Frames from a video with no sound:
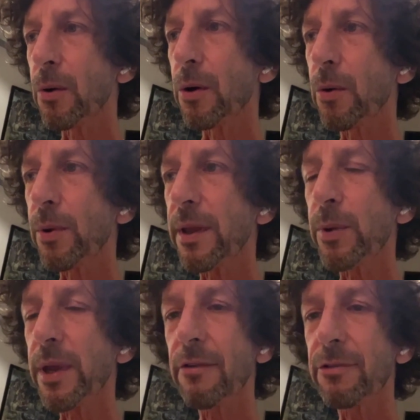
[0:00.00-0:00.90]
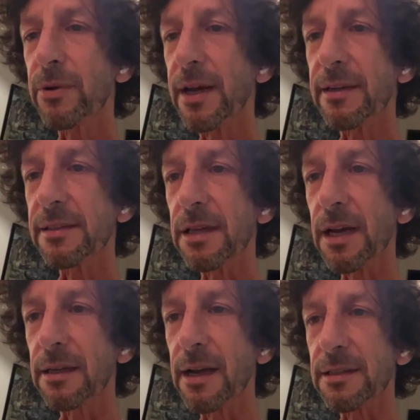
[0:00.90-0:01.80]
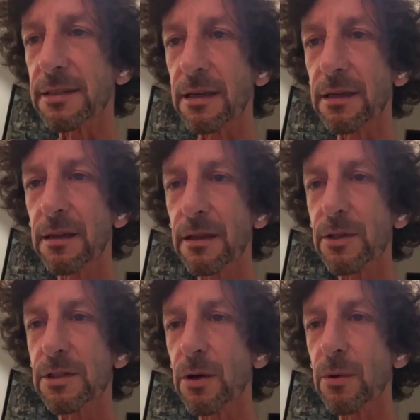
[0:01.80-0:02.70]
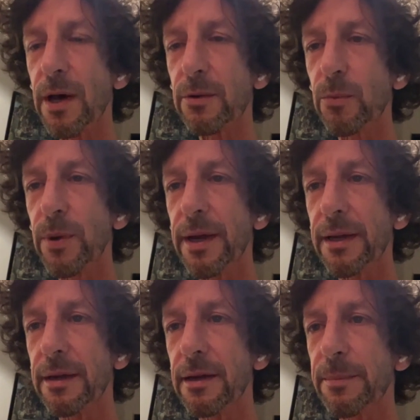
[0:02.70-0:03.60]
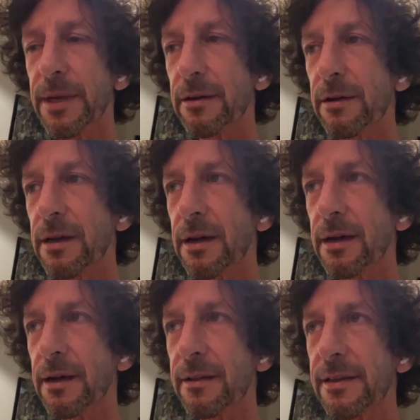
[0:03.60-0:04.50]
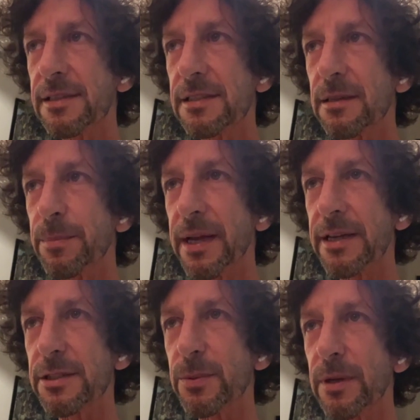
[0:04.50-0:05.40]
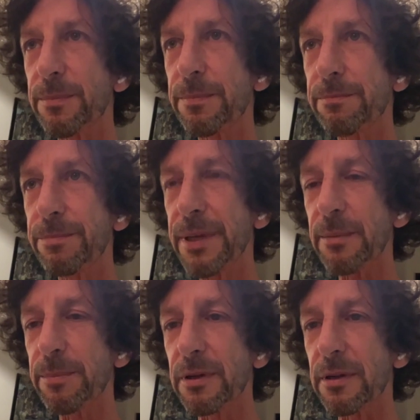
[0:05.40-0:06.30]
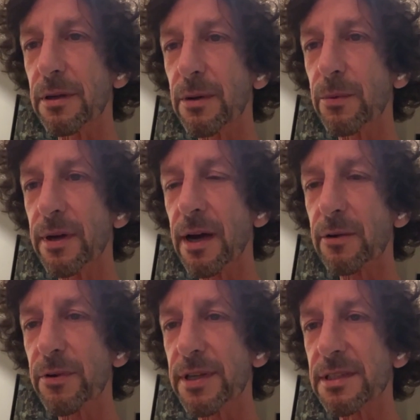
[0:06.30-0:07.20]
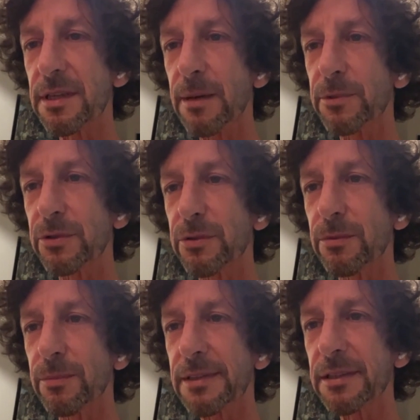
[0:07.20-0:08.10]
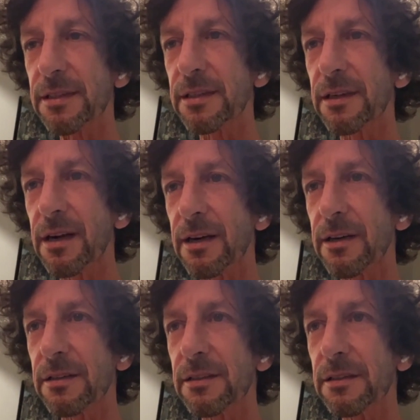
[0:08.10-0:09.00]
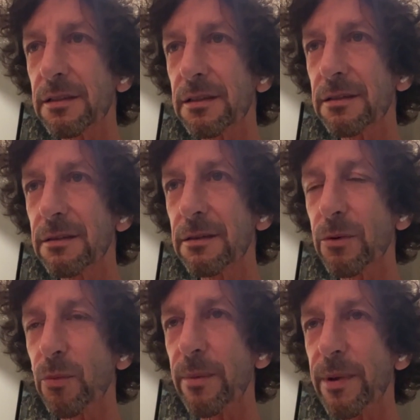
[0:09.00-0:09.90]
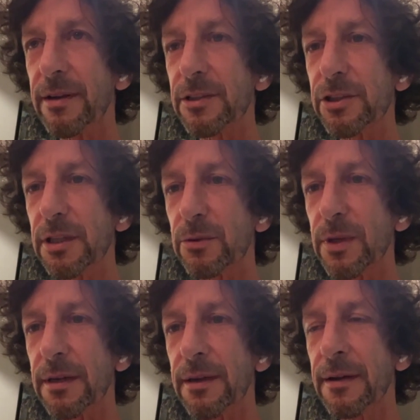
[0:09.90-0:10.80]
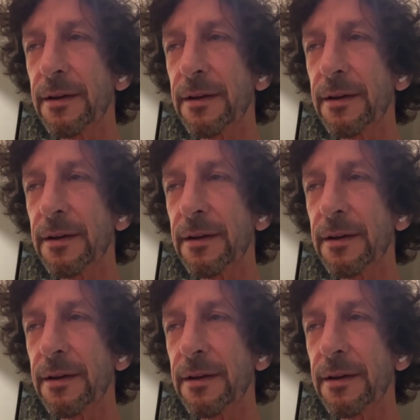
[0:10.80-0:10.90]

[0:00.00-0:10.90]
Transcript: we have to get inside Gaza. There is no other way. I mean, this is the place where people, in hundreds come to massacre our women and children.